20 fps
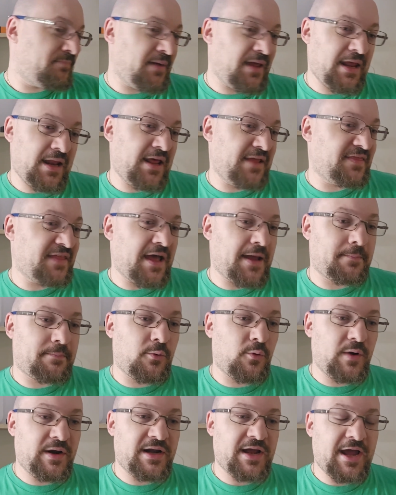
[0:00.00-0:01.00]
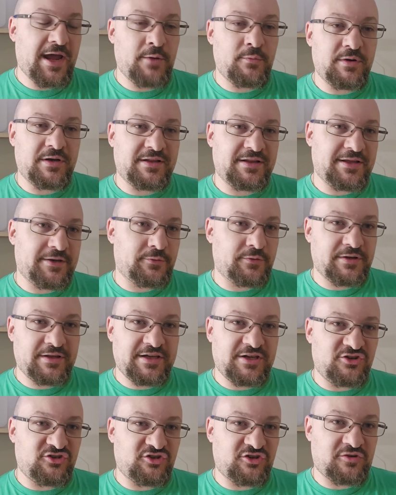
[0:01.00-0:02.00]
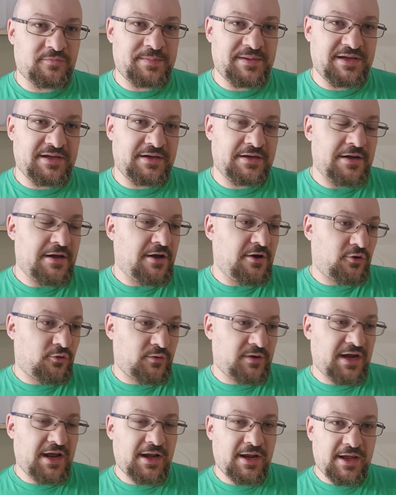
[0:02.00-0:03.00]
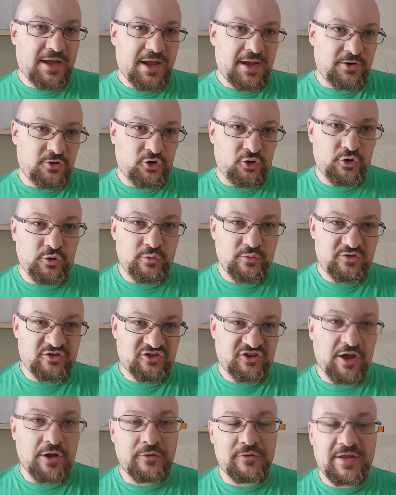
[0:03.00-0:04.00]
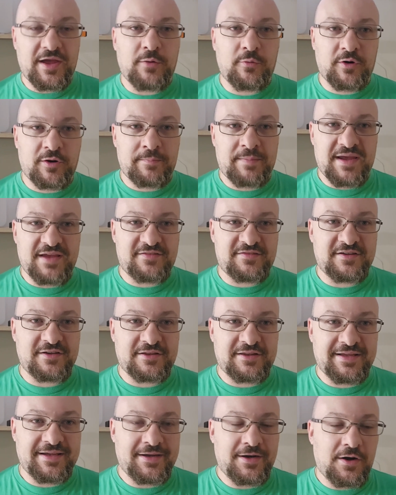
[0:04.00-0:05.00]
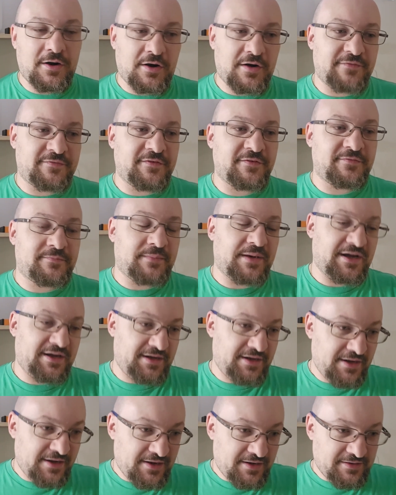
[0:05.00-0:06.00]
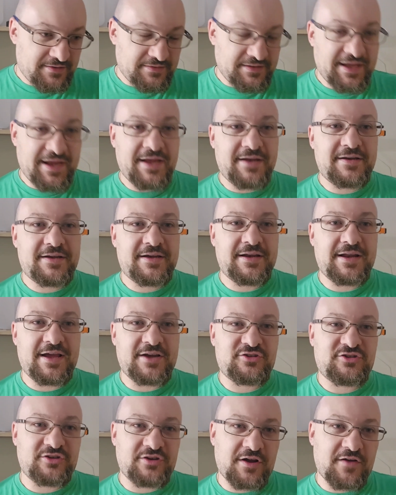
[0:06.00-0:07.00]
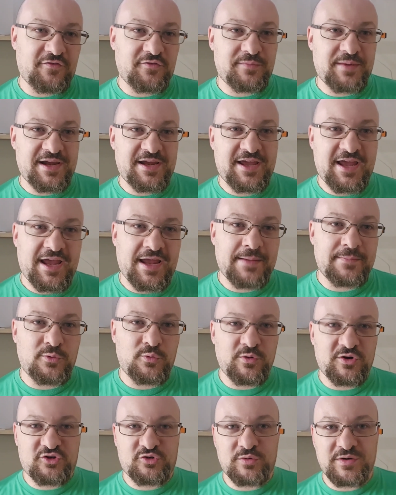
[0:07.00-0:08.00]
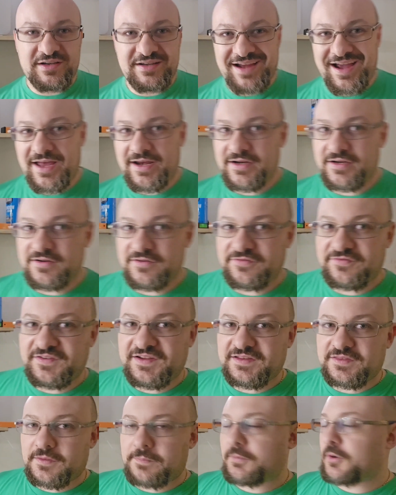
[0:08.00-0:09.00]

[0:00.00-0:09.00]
And at that point, I would literally just be creating a new cell network basically off of my LAN connection, off of my cable, which would kind of defeat the